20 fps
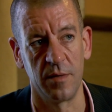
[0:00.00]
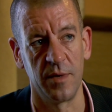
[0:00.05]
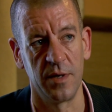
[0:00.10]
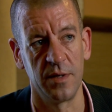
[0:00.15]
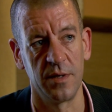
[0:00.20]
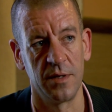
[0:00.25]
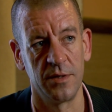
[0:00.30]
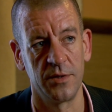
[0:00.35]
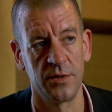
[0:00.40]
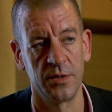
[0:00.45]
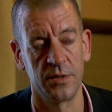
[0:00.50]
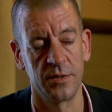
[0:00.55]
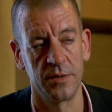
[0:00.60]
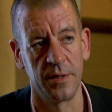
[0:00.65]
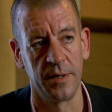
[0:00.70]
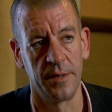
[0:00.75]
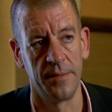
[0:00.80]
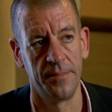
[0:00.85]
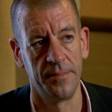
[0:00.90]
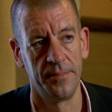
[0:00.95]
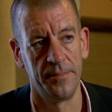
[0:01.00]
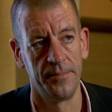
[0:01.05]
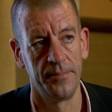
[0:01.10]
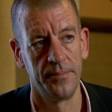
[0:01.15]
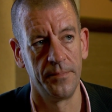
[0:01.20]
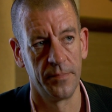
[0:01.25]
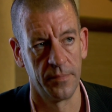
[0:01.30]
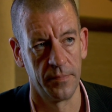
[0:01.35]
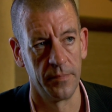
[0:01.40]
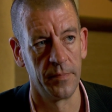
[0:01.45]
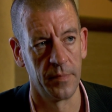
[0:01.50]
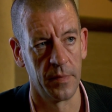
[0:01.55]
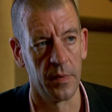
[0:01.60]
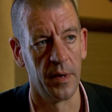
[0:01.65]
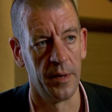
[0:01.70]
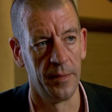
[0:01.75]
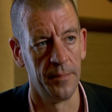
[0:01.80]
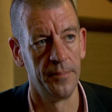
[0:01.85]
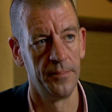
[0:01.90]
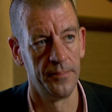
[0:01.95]
No, but just
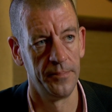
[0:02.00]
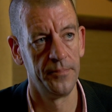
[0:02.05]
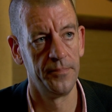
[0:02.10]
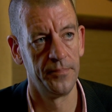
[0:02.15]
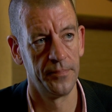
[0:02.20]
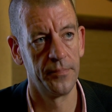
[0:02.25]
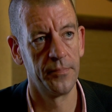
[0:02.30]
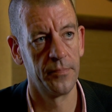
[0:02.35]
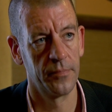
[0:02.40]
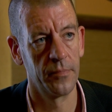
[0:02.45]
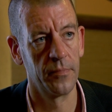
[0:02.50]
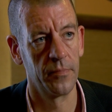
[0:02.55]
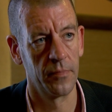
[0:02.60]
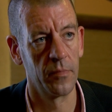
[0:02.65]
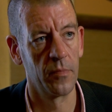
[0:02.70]
this was not the only one.